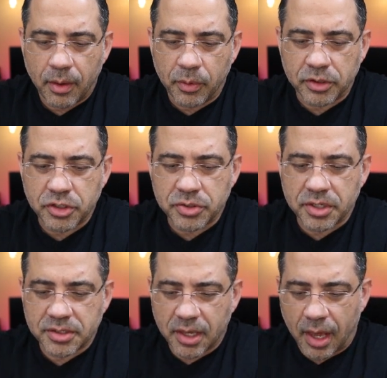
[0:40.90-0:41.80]
we're gonna choose
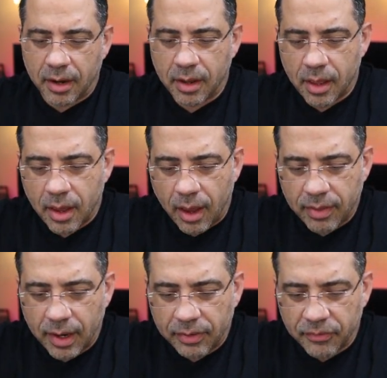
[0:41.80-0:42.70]
this again,
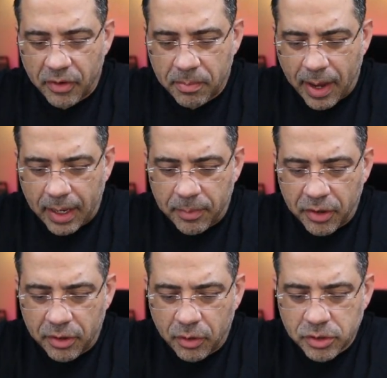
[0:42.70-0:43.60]
and then at the very bottom
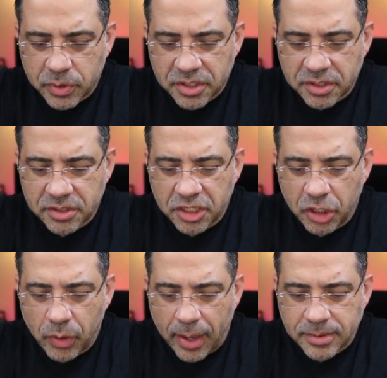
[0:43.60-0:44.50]
here, notice where it says
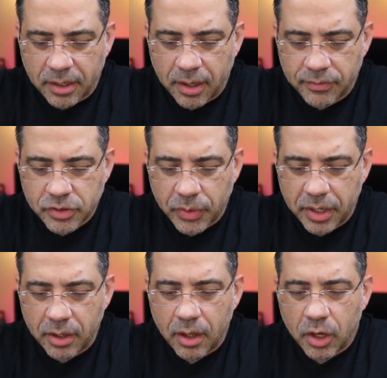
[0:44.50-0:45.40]
continue apps on cover
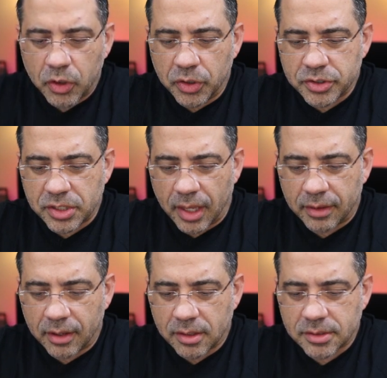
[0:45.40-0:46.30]
screen, you're gonna
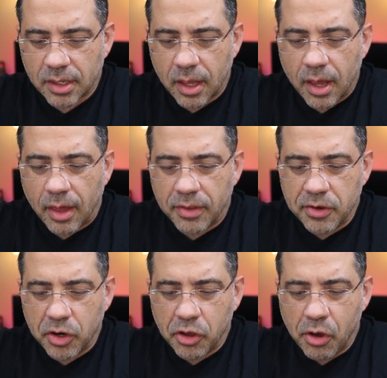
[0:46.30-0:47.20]
select this. And then
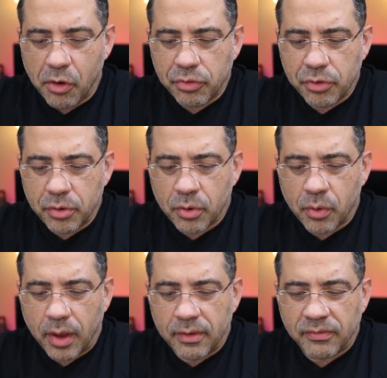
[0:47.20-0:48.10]
you're gonna go
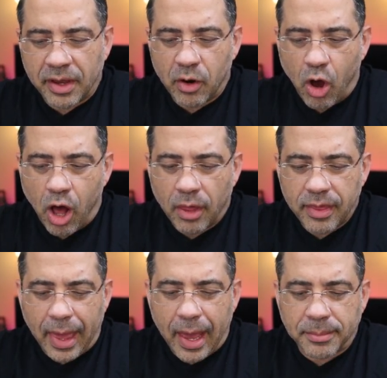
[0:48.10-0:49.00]
through and find all
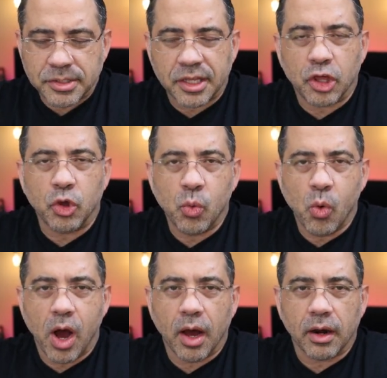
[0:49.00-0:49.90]
the apps that you
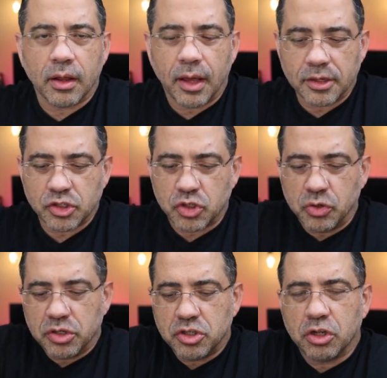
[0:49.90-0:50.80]
want as
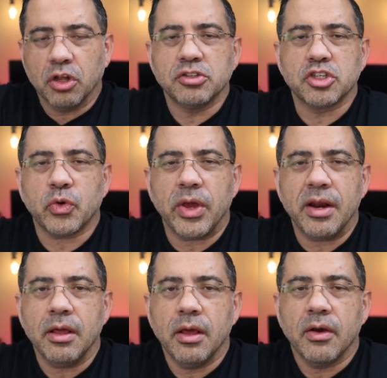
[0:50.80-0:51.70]
soon as you close the
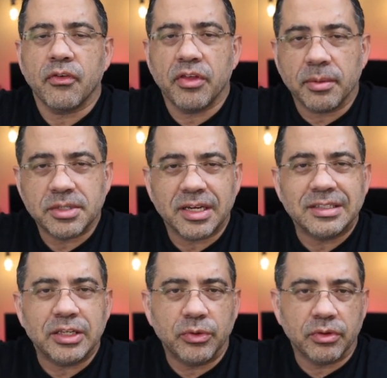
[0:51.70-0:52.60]
screen for them to
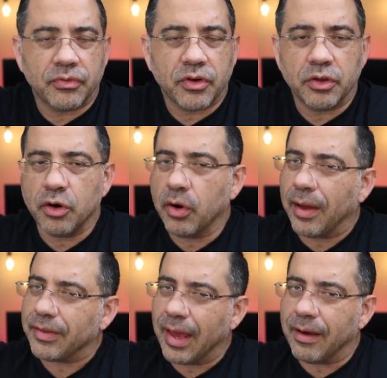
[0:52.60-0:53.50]
continue in the front. You don't
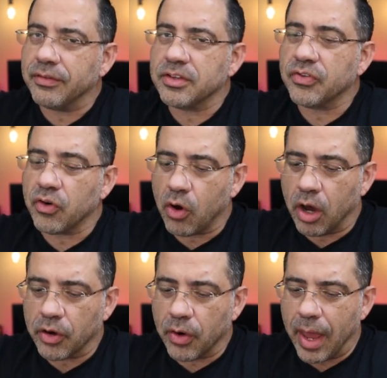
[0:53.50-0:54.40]
have to have this for
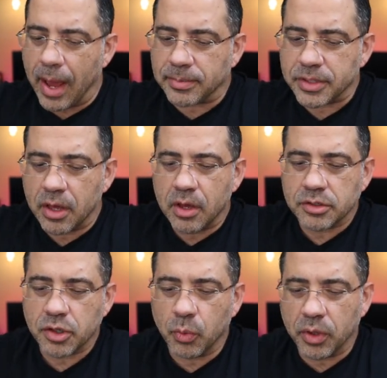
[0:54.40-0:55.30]
all your apps.
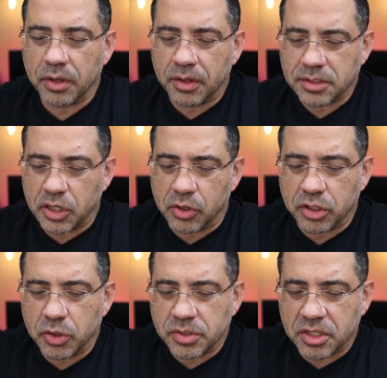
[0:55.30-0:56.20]
So one of the things that you
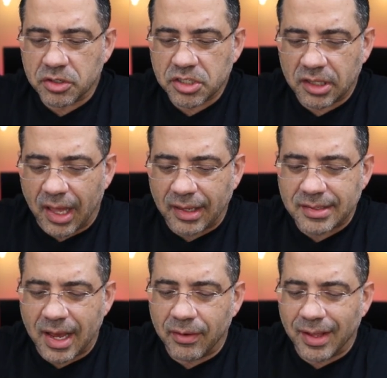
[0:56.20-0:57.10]
could do is either
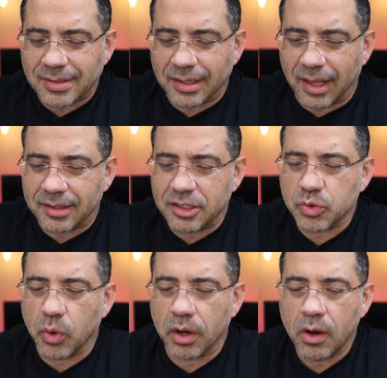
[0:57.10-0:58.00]
slide down and select
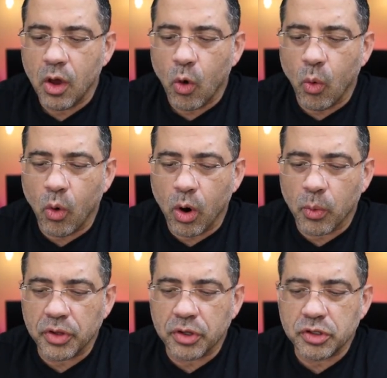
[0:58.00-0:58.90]
each one, or
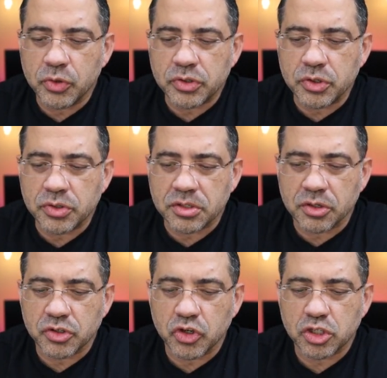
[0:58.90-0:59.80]
what you could do is use this
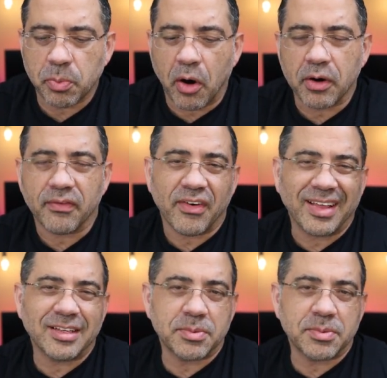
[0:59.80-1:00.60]
little search bar to find the